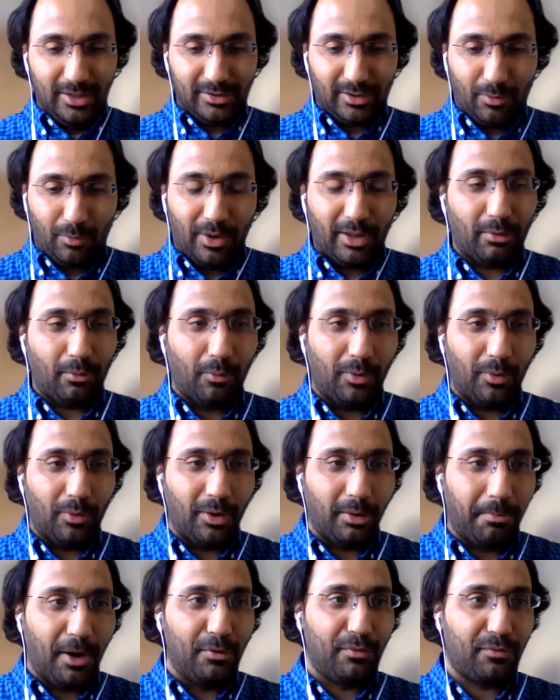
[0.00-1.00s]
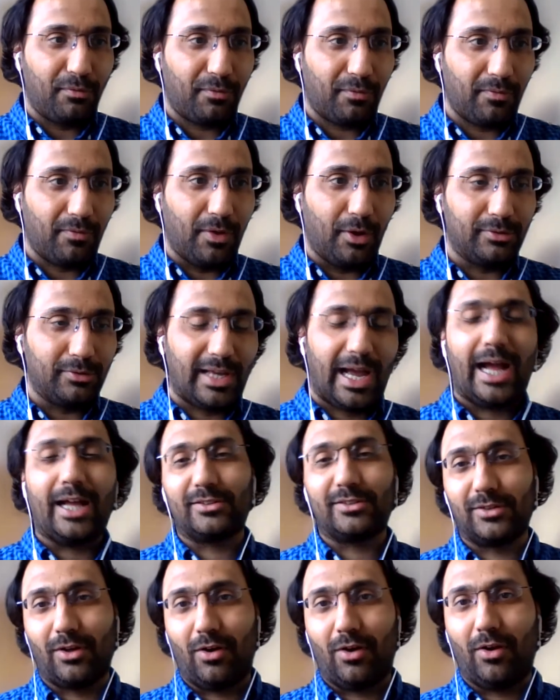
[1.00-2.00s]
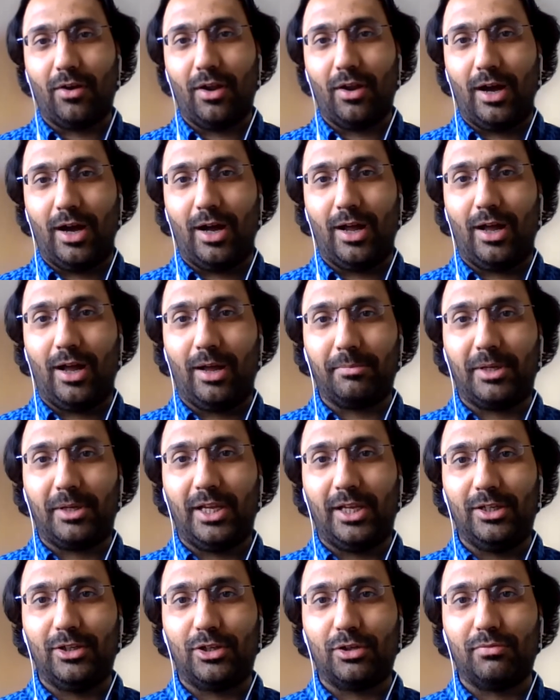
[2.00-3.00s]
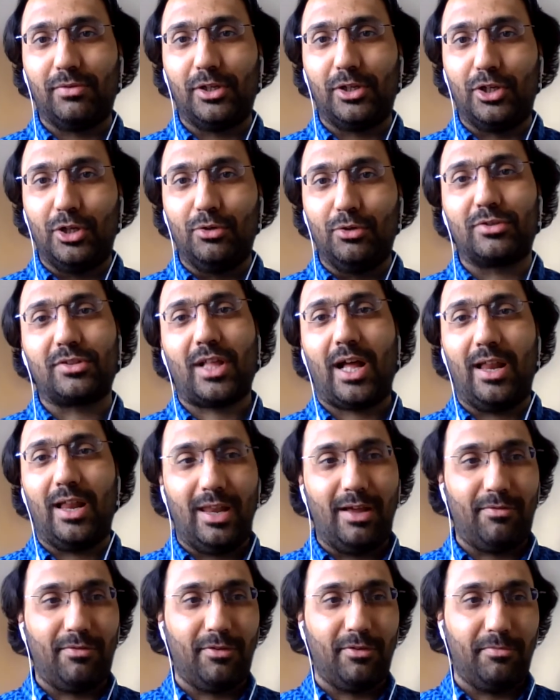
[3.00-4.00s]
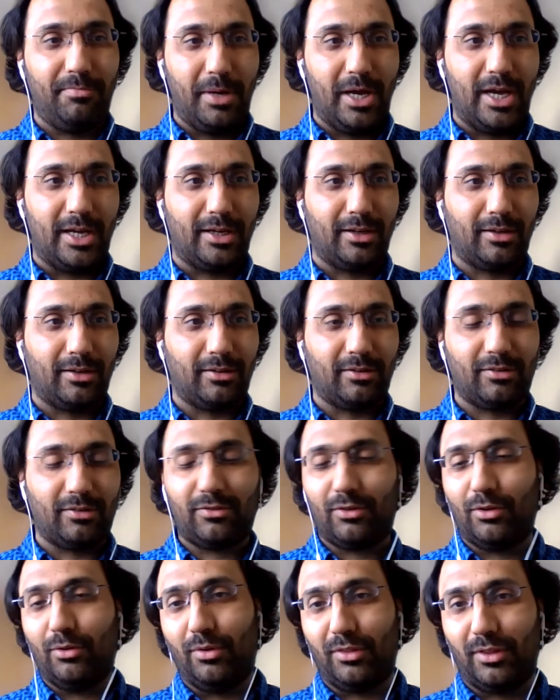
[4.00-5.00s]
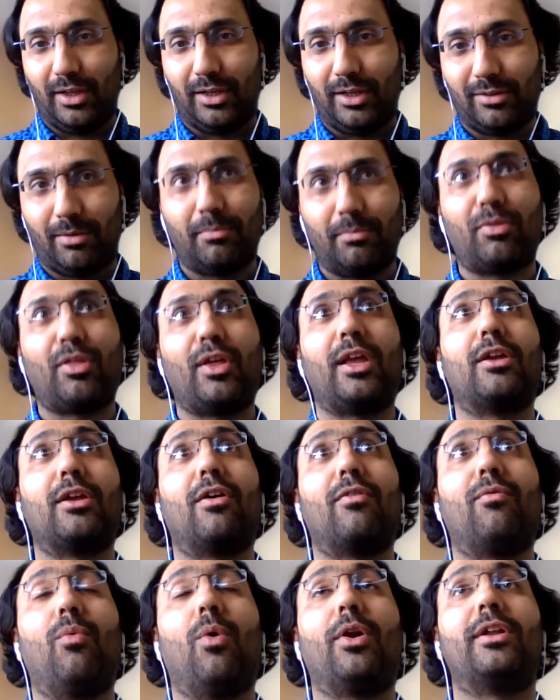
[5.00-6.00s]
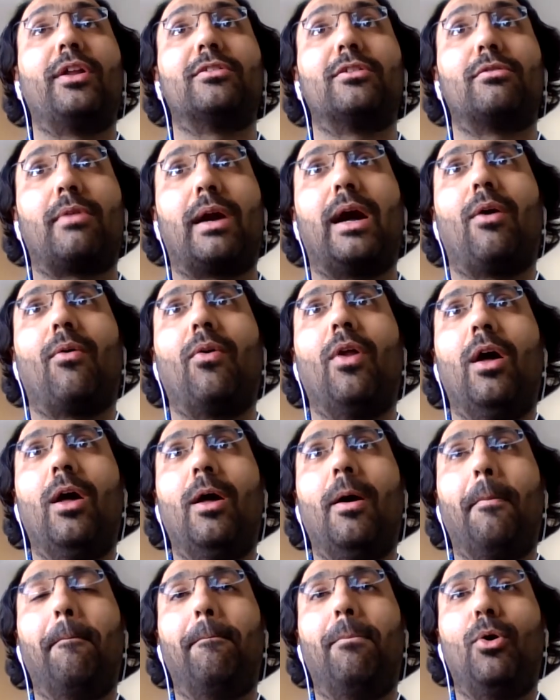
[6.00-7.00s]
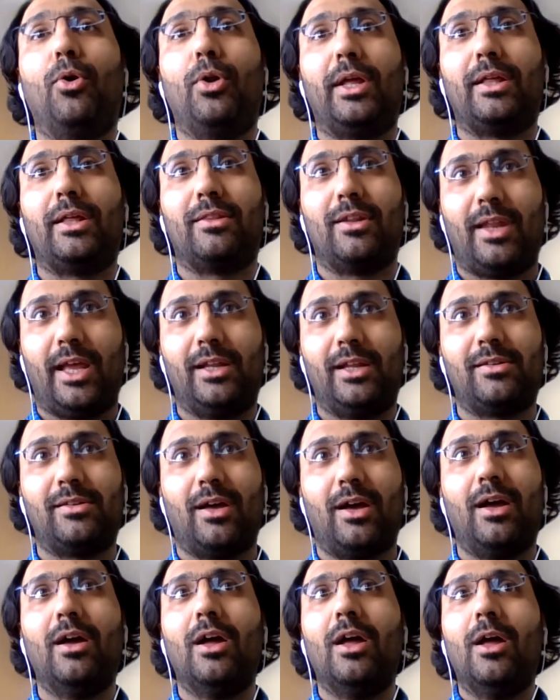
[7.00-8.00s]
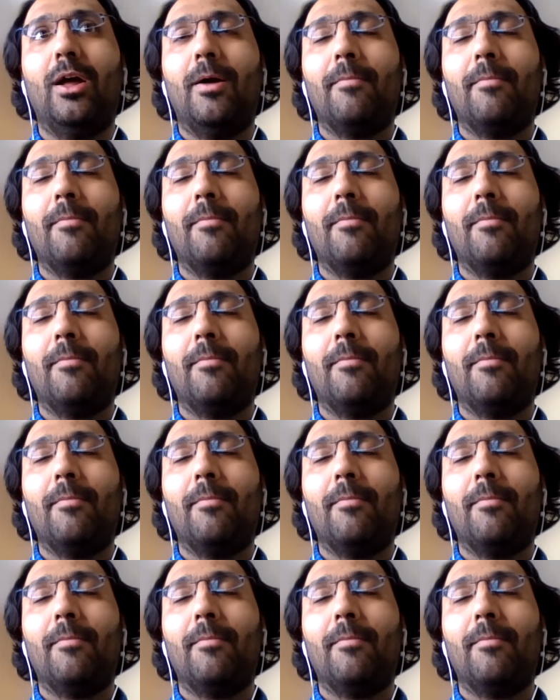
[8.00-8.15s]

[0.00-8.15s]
So with both those hats on, I'm keen to reduce that level of burden. And there's two things I'm thinking of. One is around pulling the data.